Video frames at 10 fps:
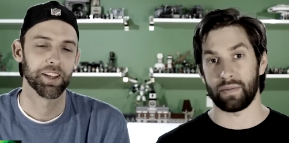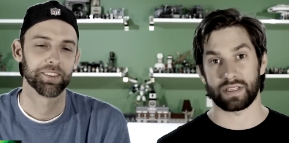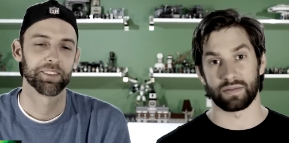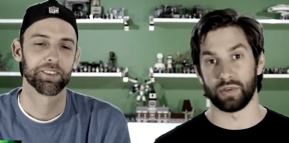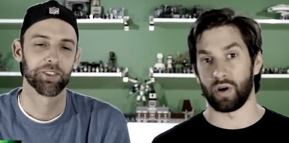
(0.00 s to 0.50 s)
Speaker 1: maybe
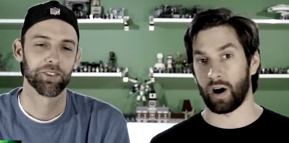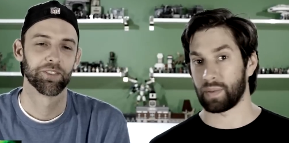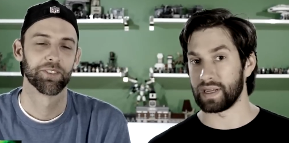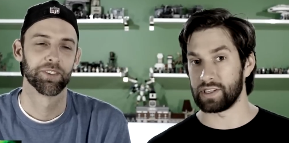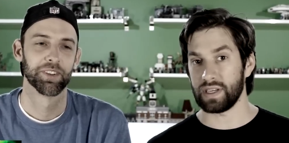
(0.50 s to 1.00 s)
some new
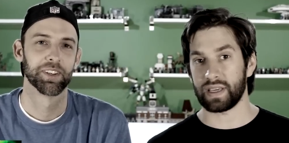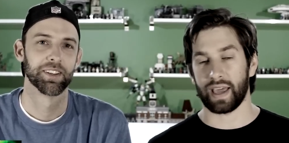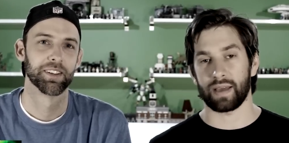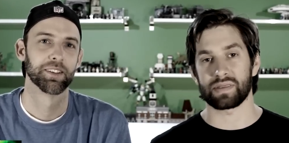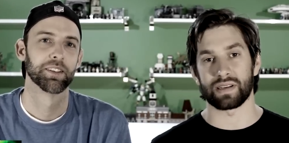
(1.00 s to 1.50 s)
RPG
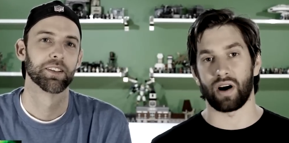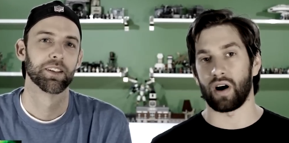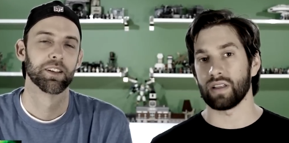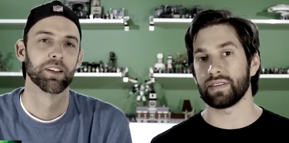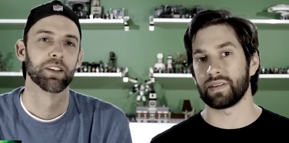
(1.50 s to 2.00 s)
games, and
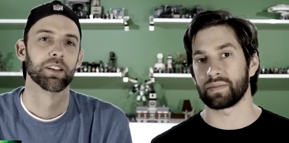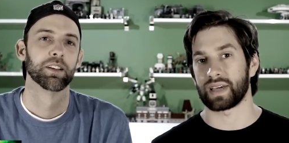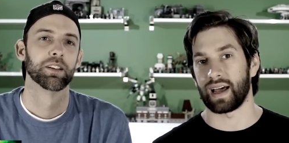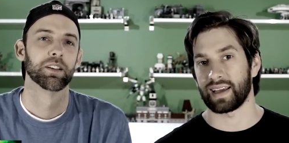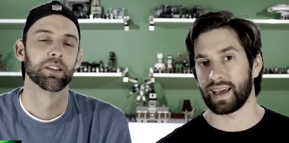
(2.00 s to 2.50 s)
all of them
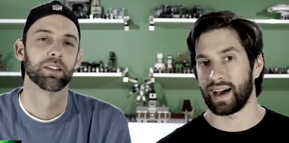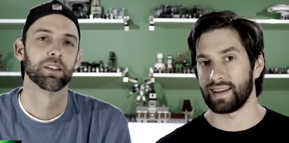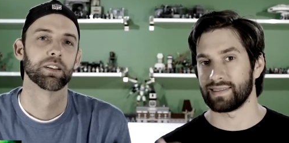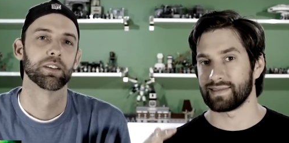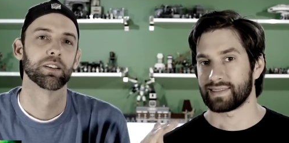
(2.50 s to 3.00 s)
kind of
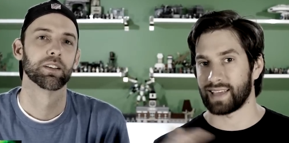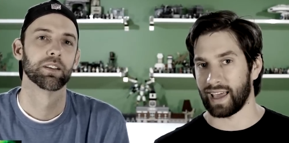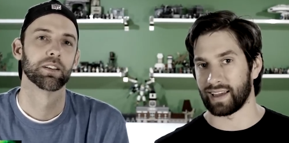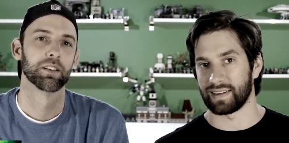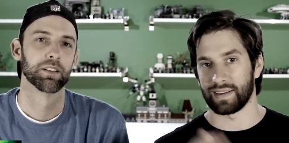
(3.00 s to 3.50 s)
got
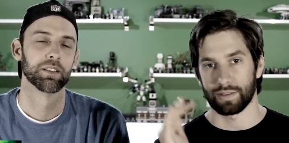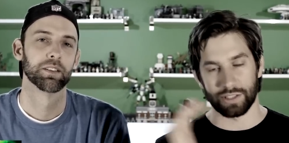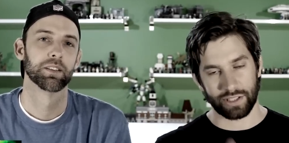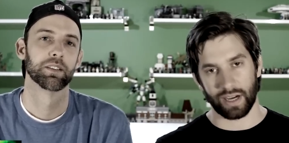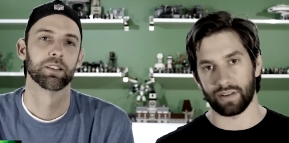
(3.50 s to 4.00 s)
canned, they were
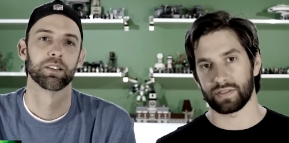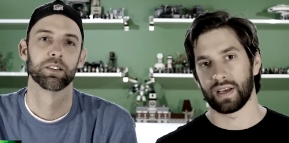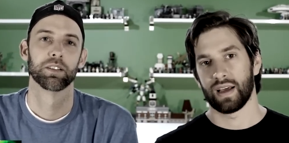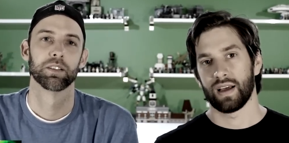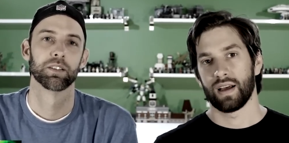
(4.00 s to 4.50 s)
shelled.
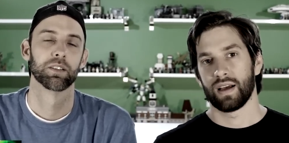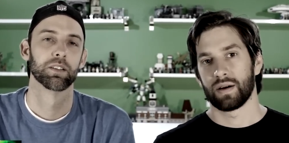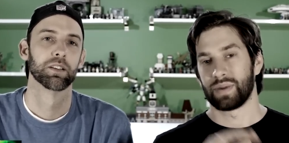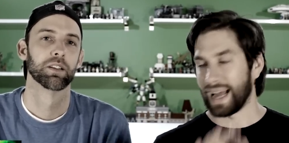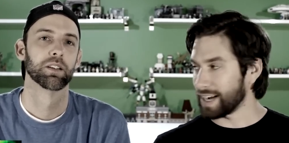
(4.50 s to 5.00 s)

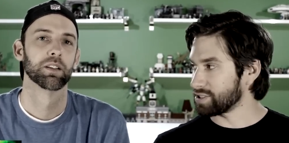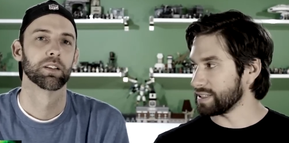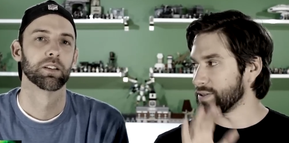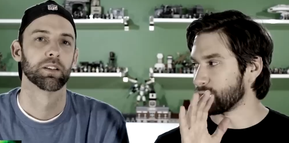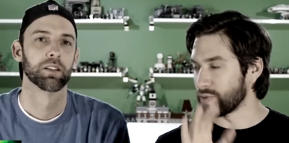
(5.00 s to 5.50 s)
But
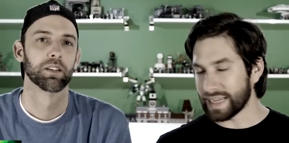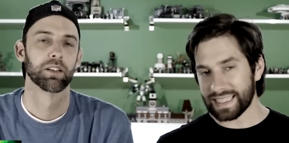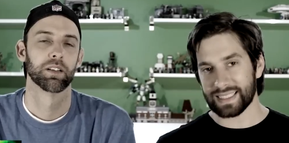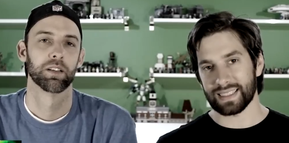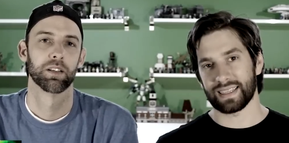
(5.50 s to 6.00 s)
actually,
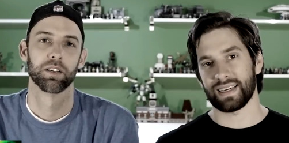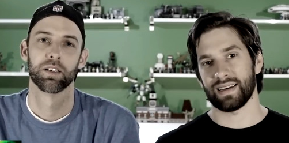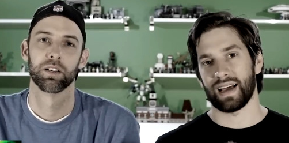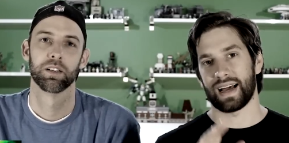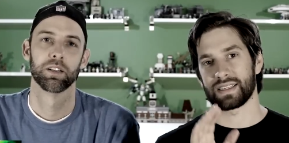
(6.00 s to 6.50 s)
recently,
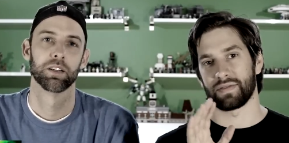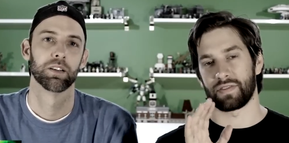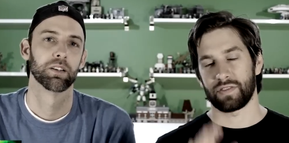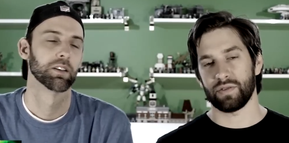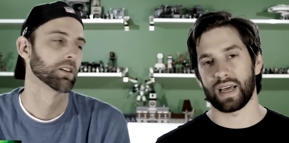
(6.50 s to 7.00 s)
as of a
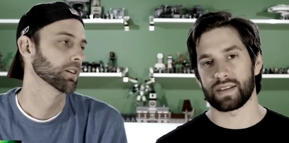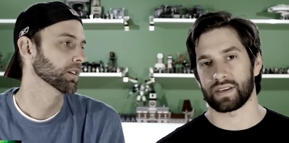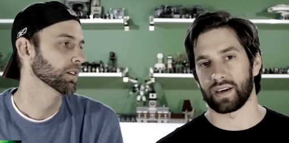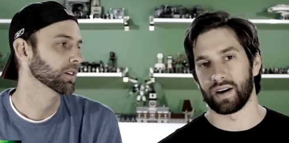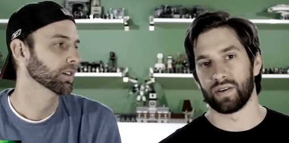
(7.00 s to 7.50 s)
few days
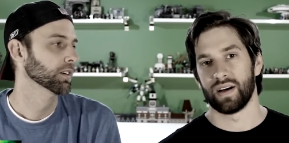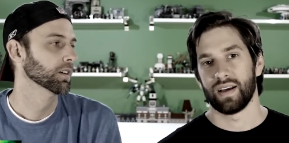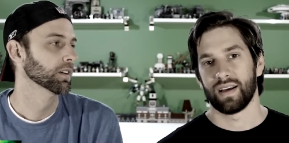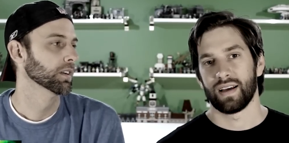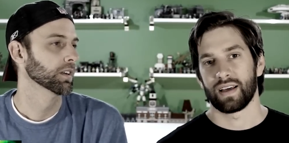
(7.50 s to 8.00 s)
ago,
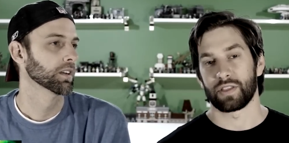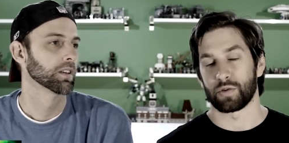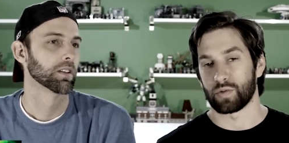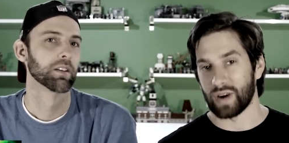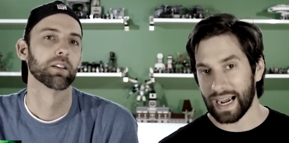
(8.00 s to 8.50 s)
the
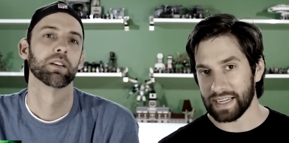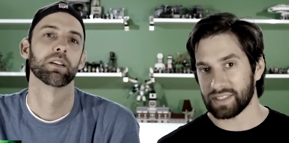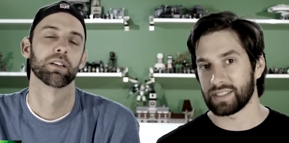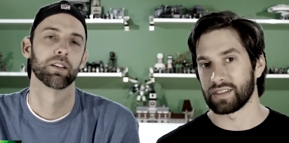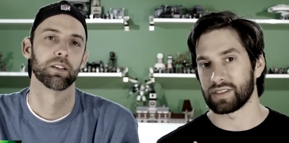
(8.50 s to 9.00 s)

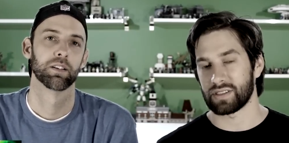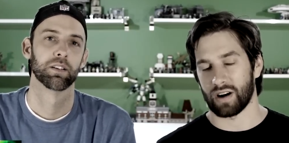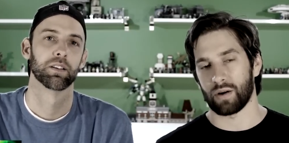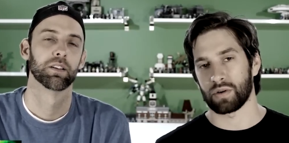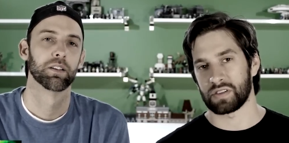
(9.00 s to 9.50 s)
rights to the
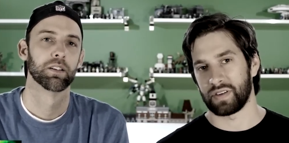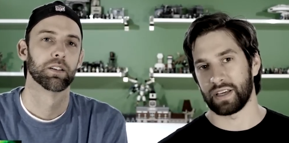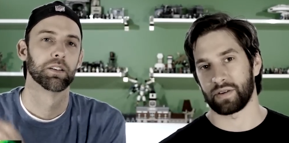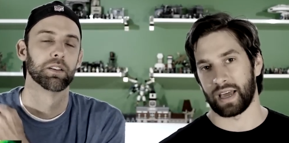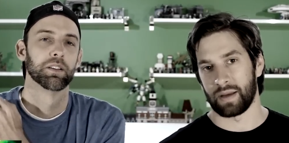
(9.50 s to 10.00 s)
Star Wars
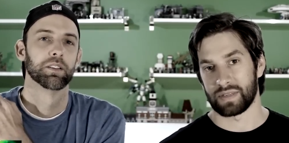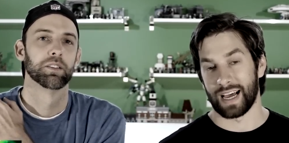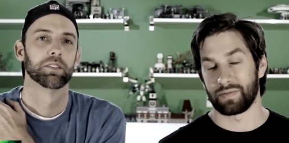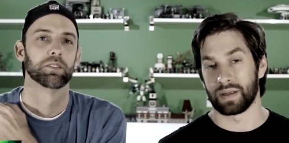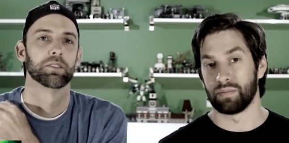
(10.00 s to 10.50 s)
video games
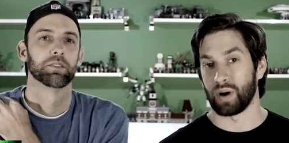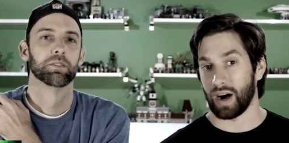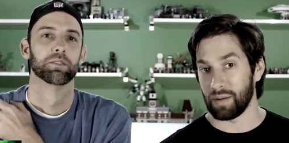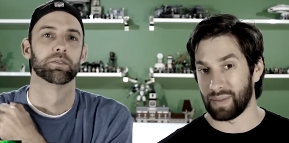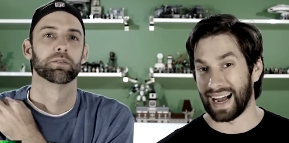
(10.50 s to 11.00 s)
have been
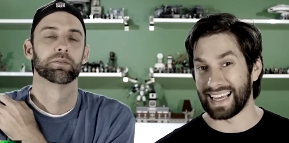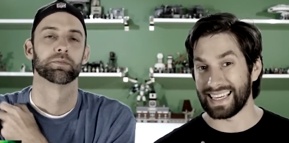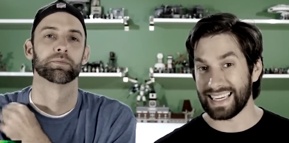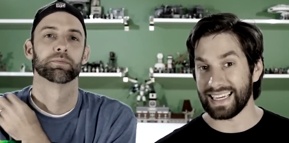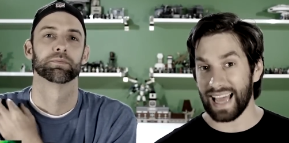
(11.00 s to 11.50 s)
bought by
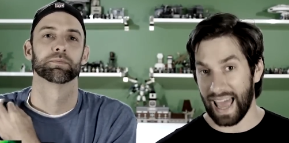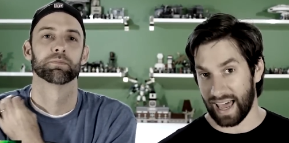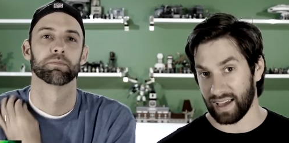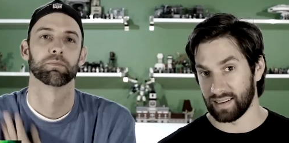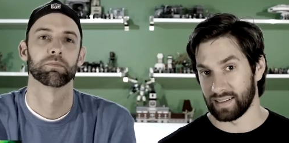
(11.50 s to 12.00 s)
EA.